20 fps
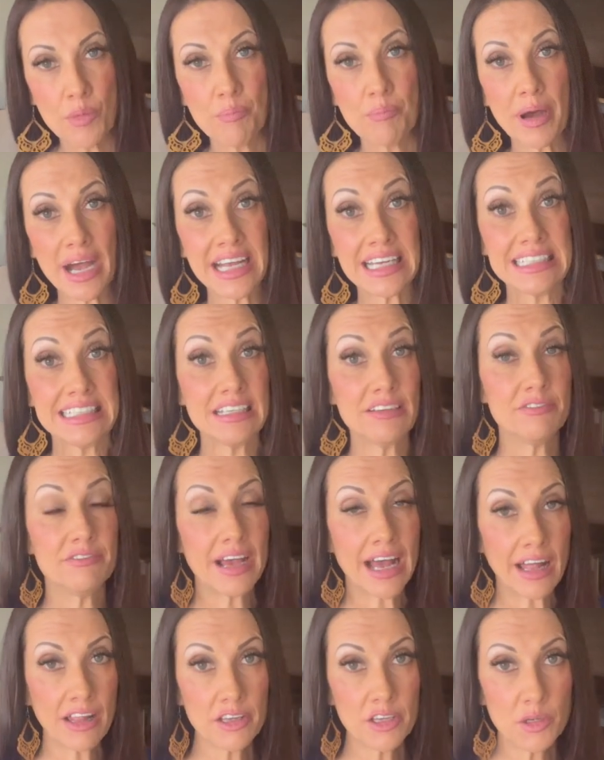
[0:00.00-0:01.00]
by
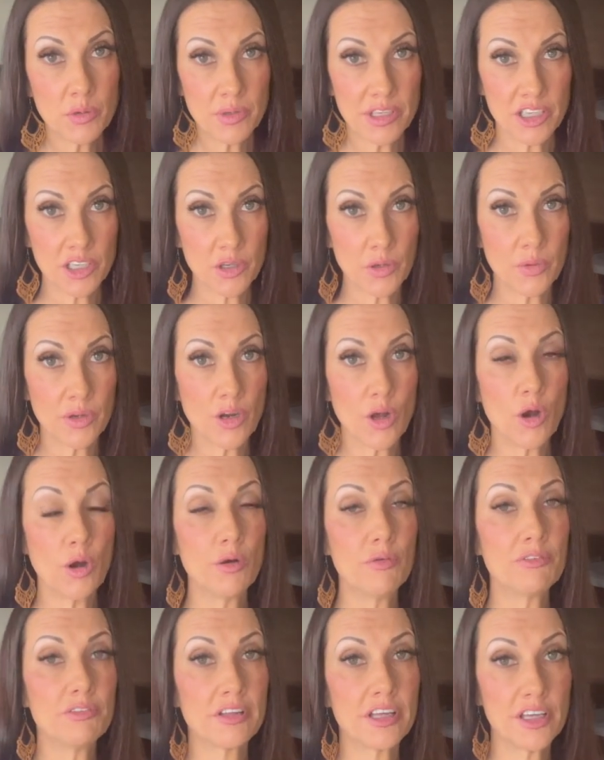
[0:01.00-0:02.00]
devaluing you. And
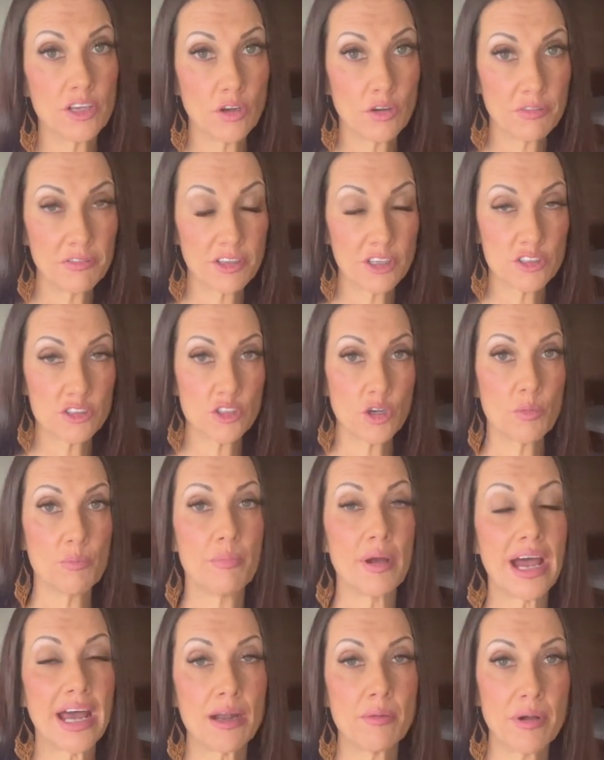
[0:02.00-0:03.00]
hopefully you'll feel so
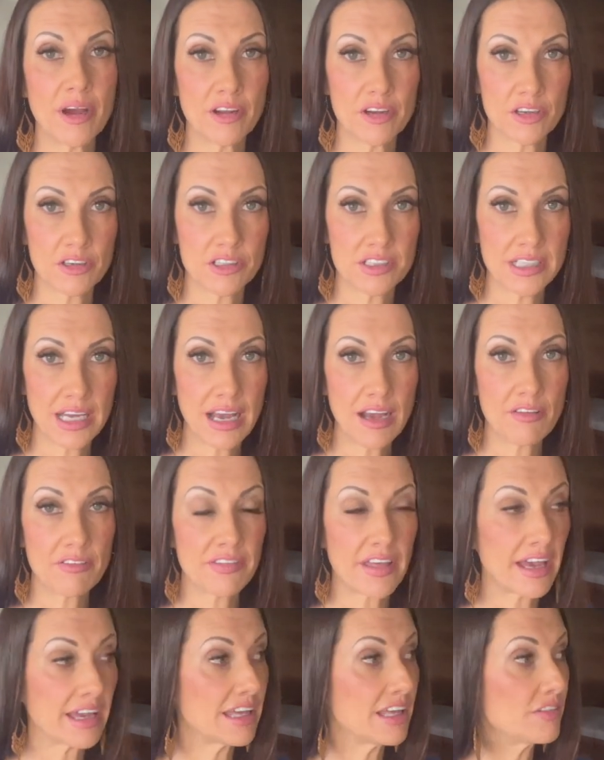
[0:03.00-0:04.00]
bad about yourself
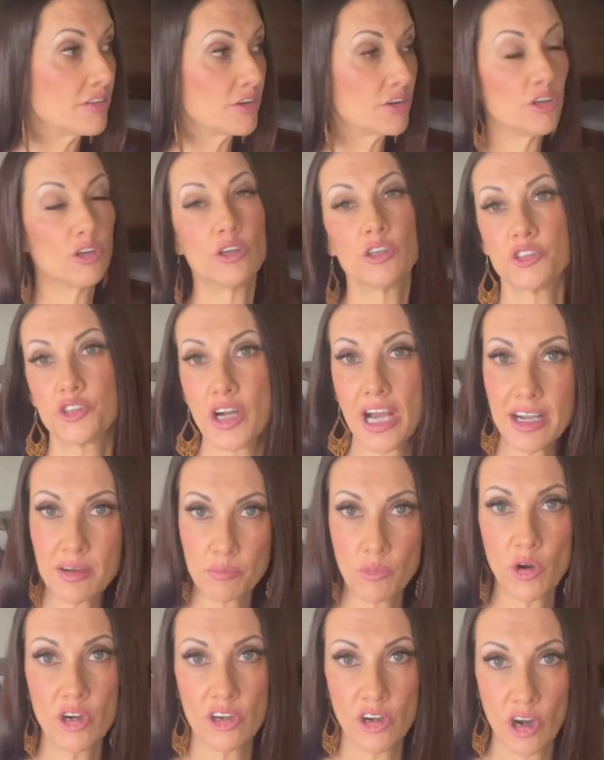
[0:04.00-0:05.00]
that either you'll attract
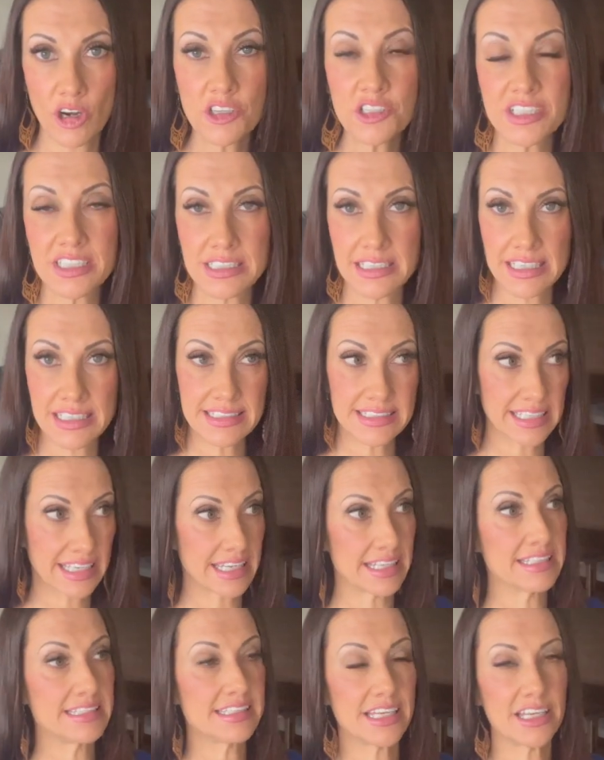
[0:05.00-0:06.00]
more narcissists to
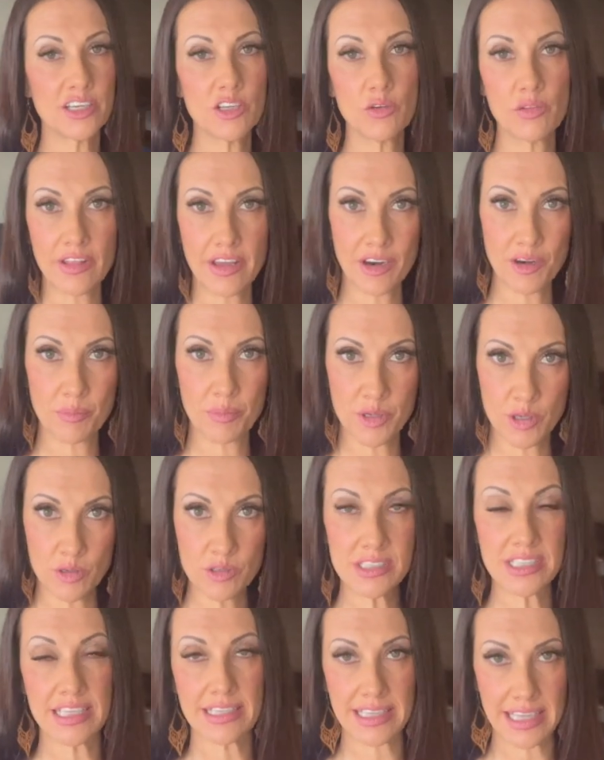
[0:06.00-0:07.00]
continue their abuse
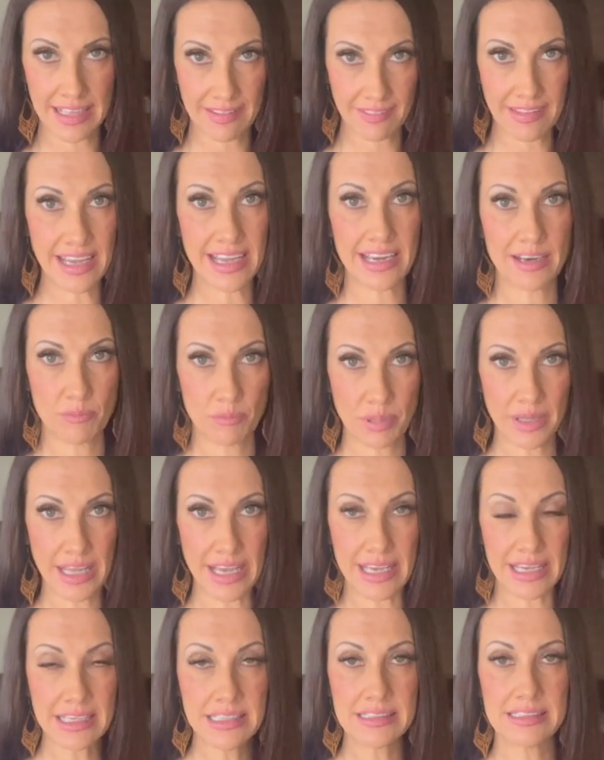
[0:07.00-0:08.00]
that they laid in
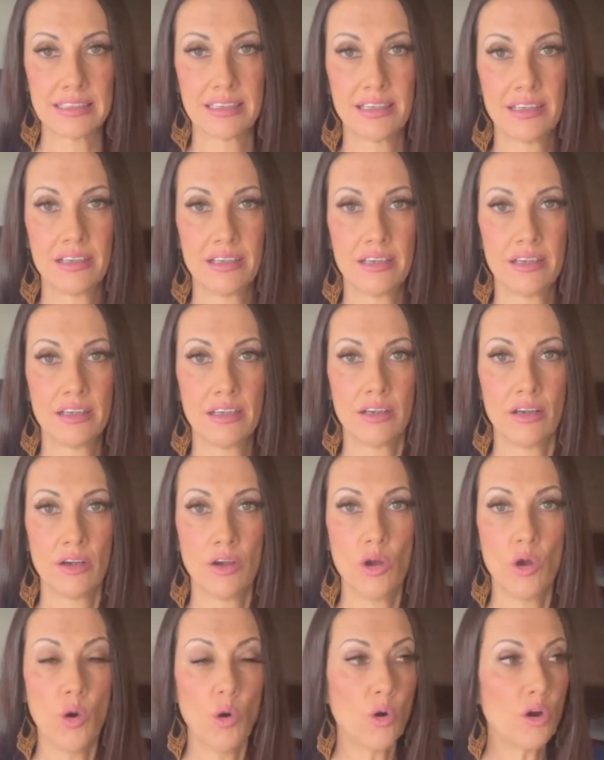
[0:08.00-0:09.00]
place,
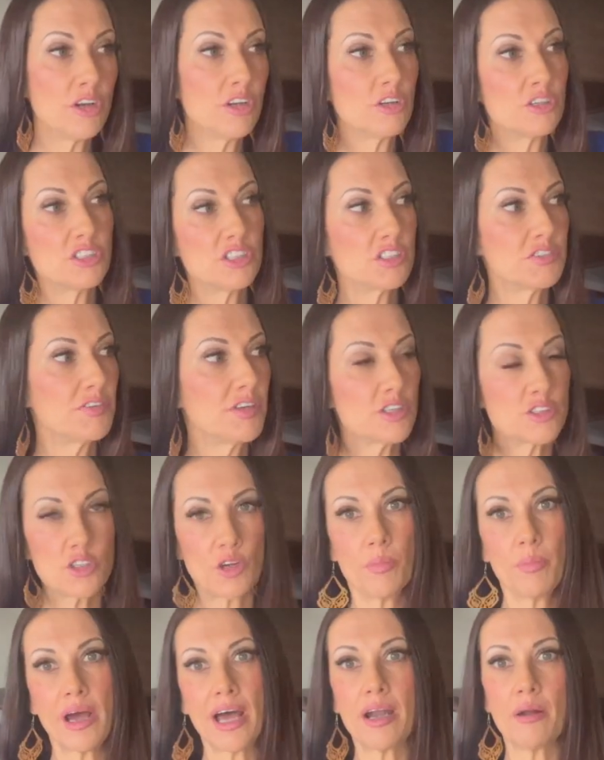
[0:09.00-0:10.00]
or you'll just feel so
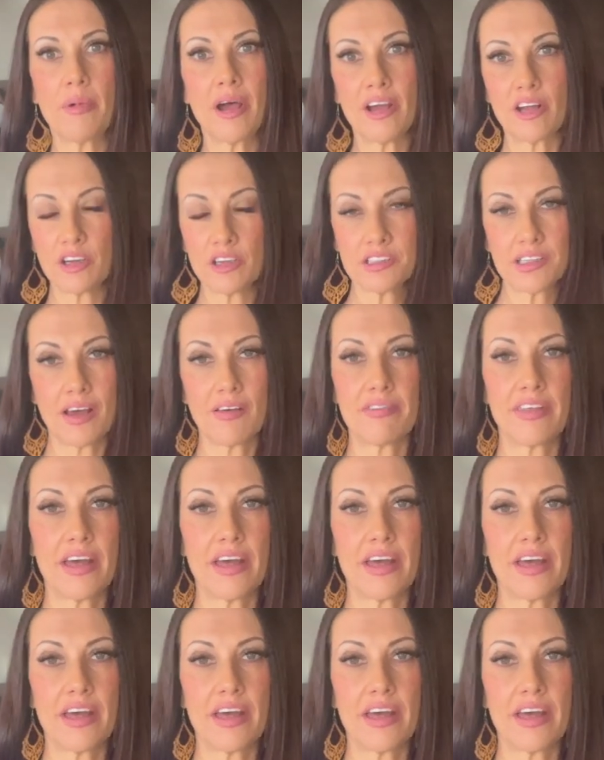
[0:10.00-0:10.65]
bad about yourself